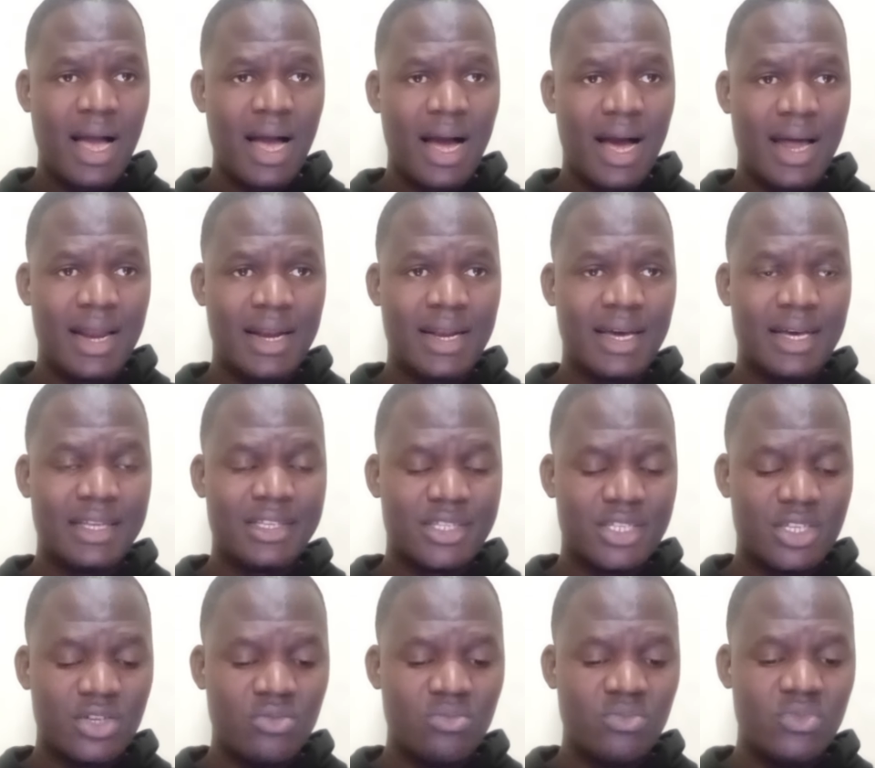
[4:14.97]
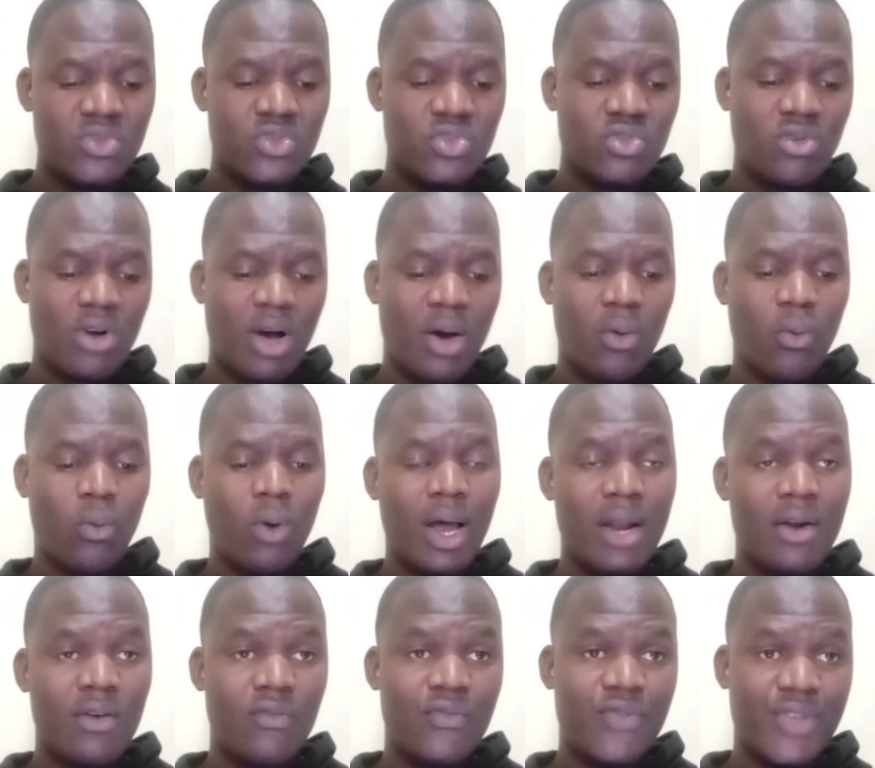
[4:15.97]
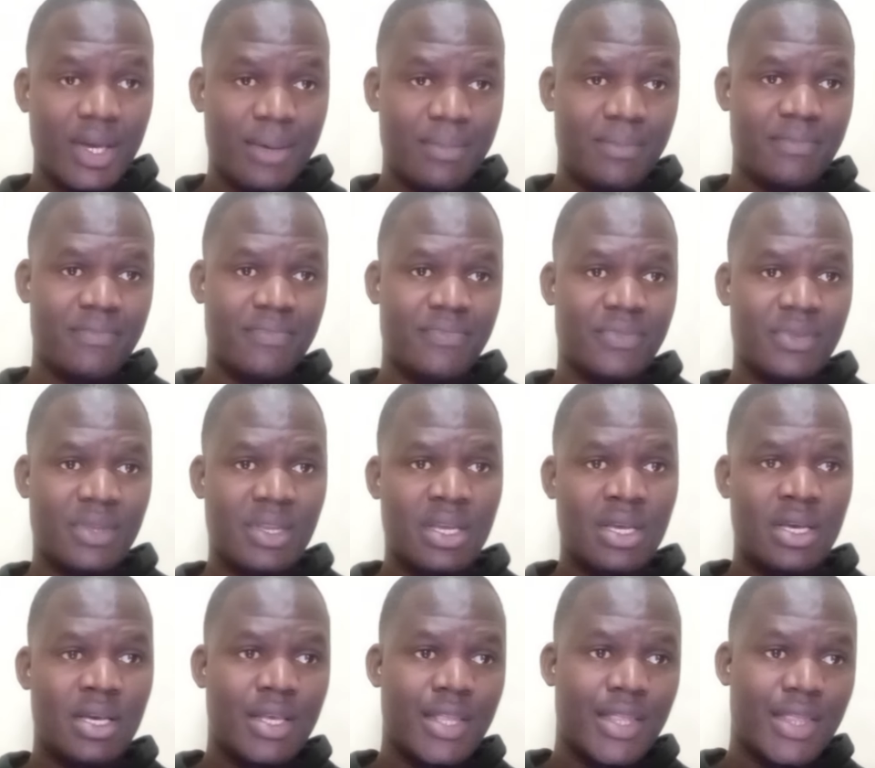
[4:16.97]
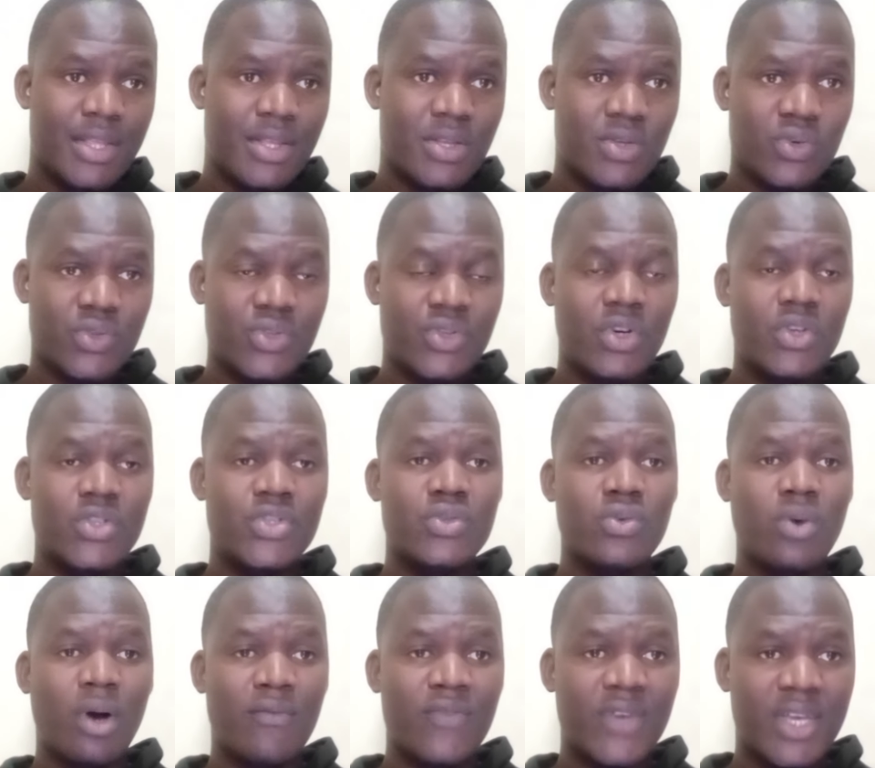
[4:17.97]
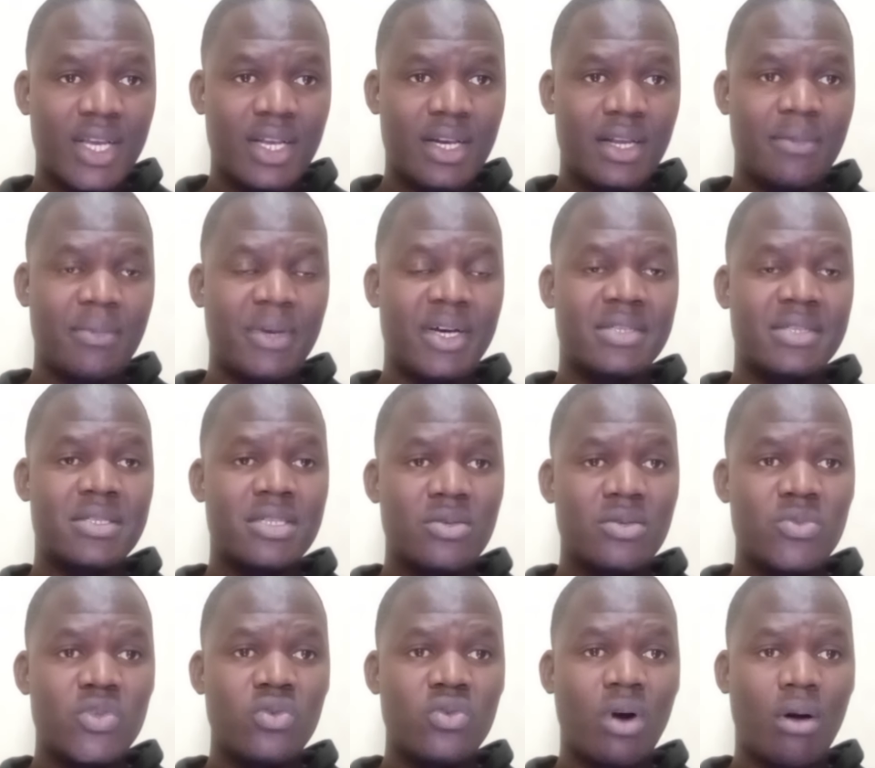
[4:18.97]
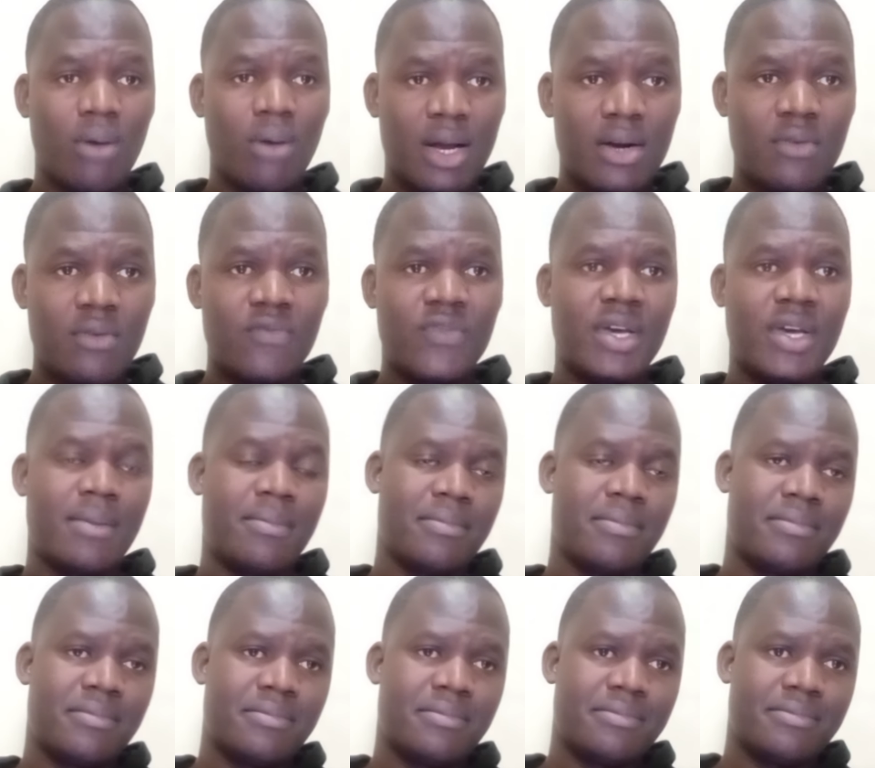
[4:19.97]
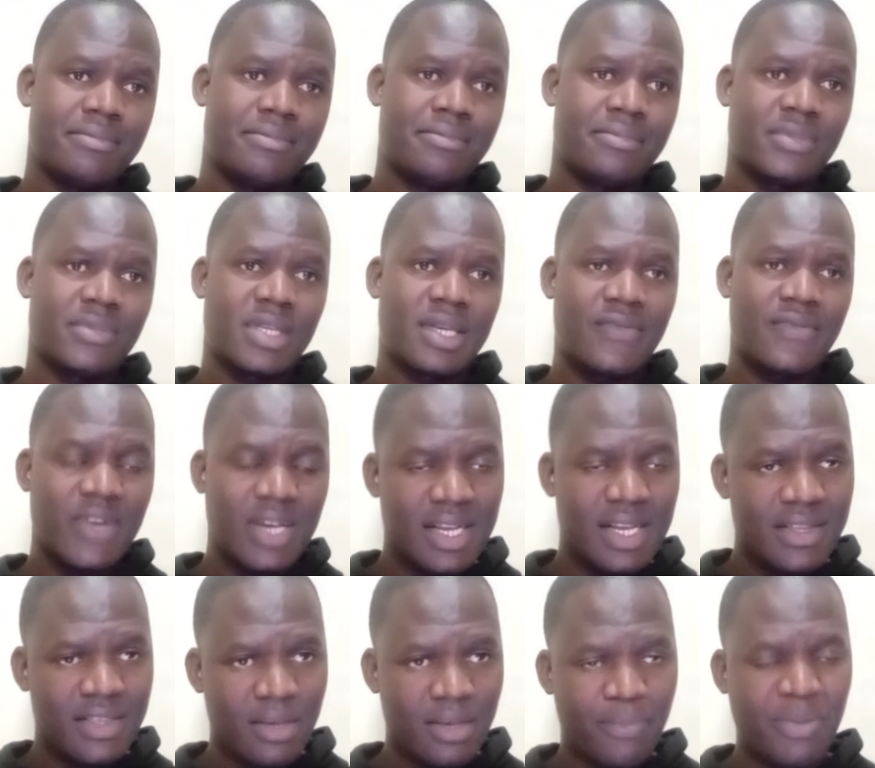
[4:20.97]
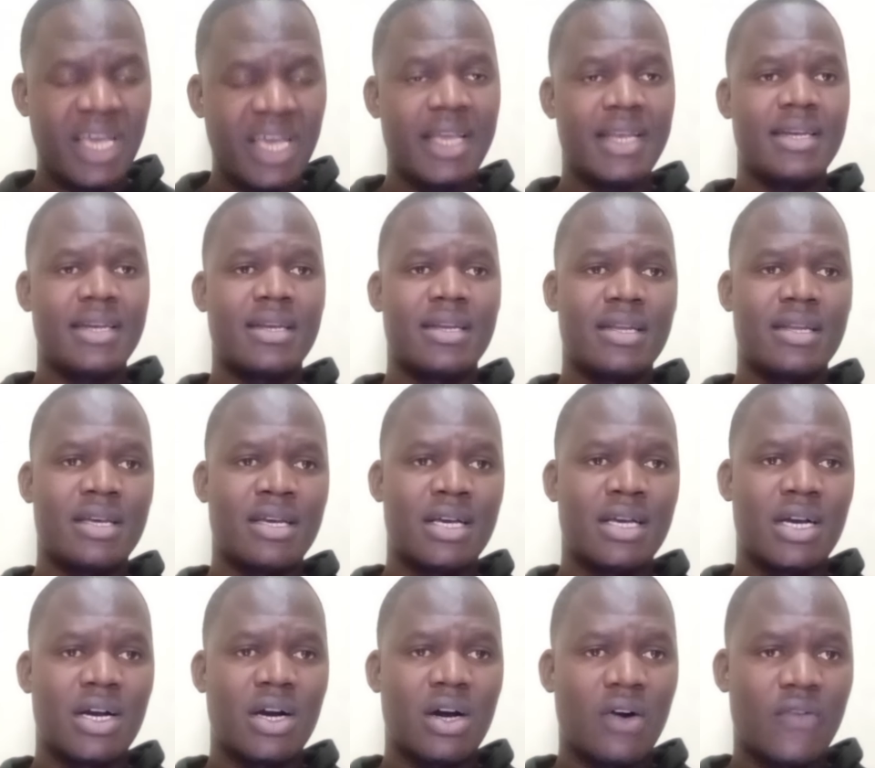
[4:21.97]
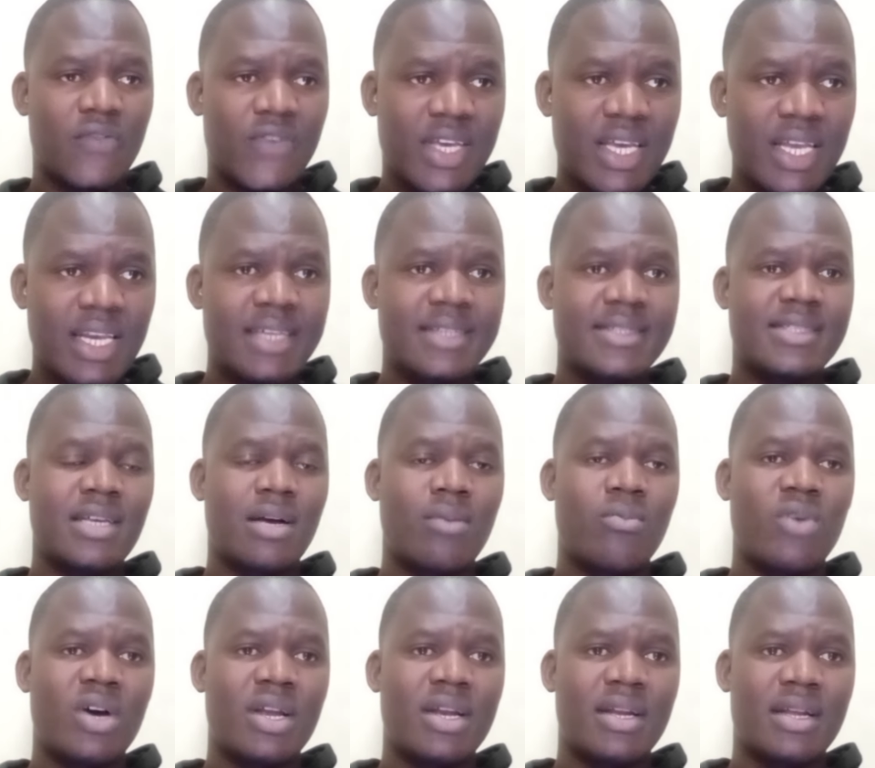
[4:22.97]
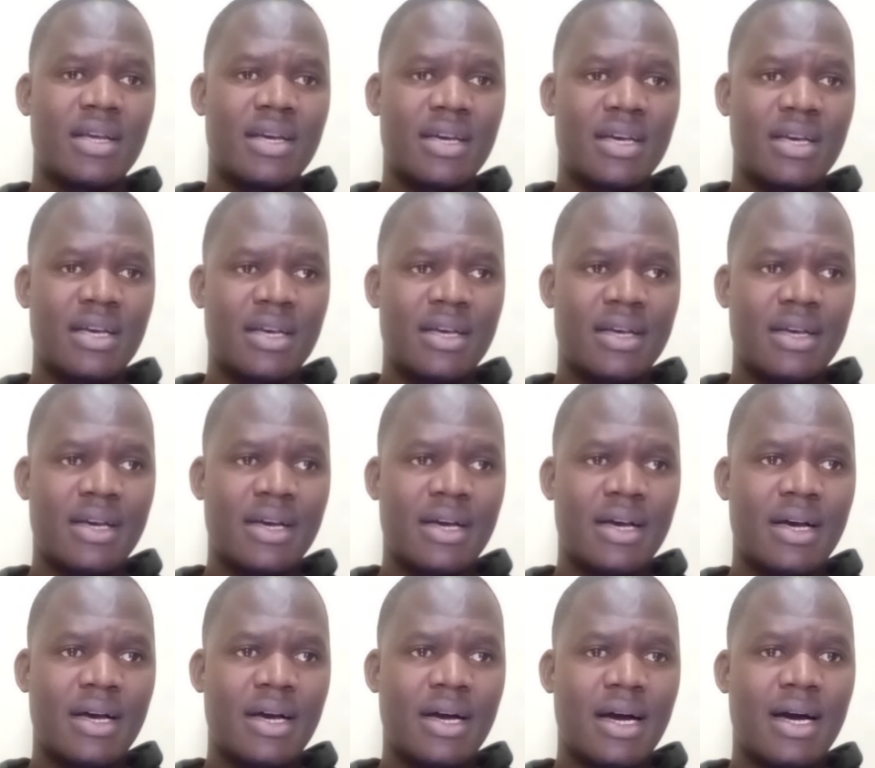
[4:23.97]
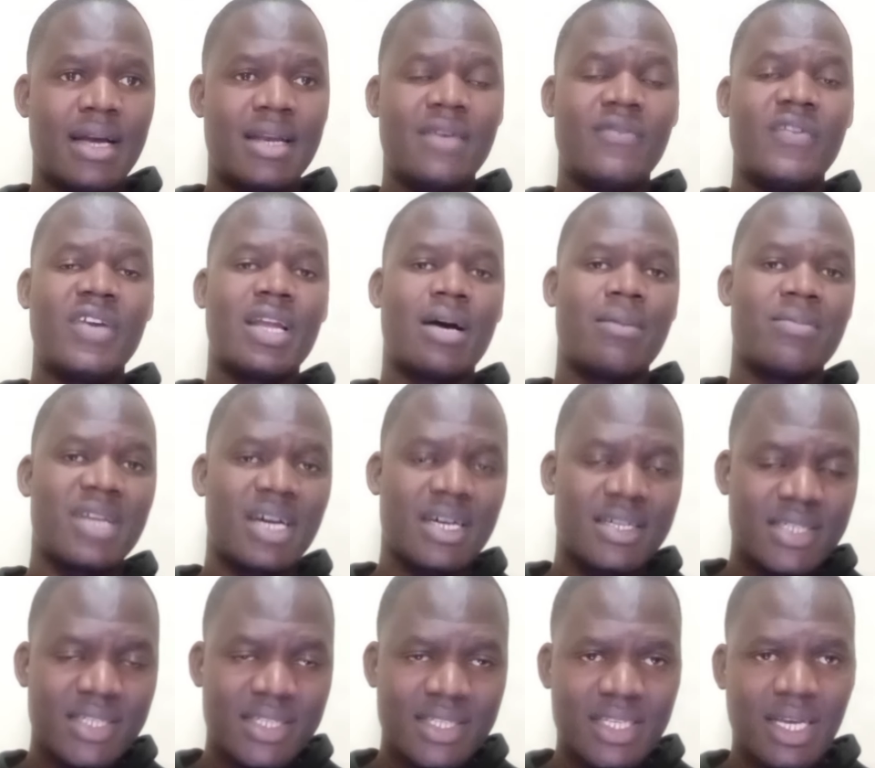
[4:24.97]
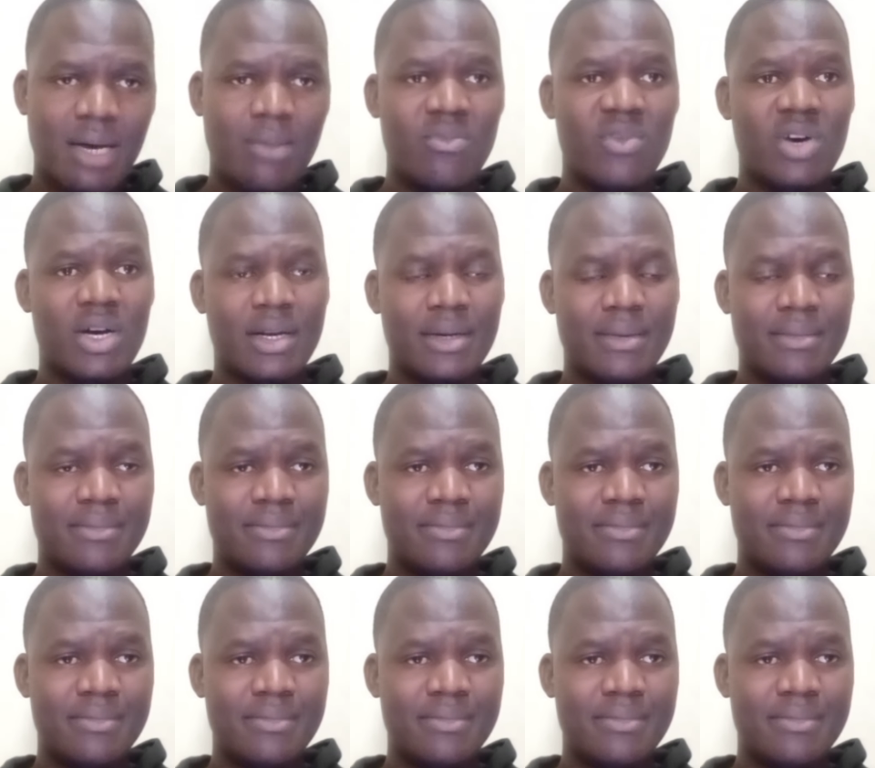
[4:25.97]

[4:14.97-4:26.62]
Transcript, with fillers: And I assume you were one of them. So those who have killed him, assume you are one of them. Feeling the pain of killing someone and even abducting someone.